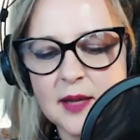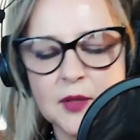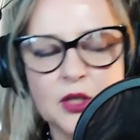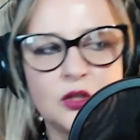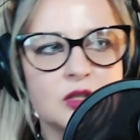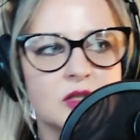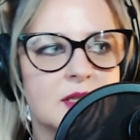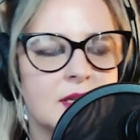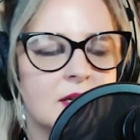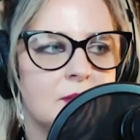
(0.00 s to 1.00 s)
can you
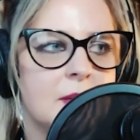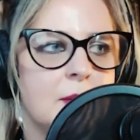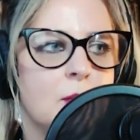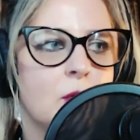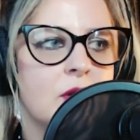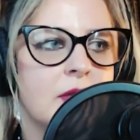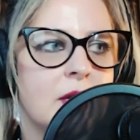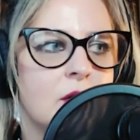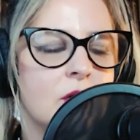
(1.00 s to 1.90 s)
just give me a bit more then